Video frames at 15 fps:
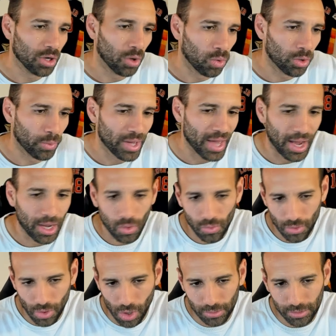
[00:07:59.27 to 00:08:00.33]
what do we got
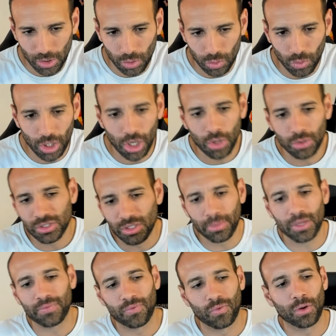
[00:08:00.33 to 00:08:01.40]
going on? So the rook goes to
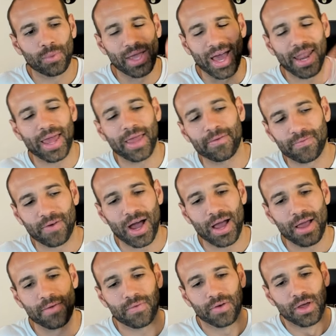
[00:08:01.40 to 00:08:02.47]
b4. We got
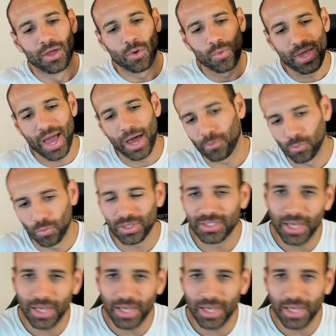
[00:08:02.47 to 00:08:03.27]
a5. We got rook to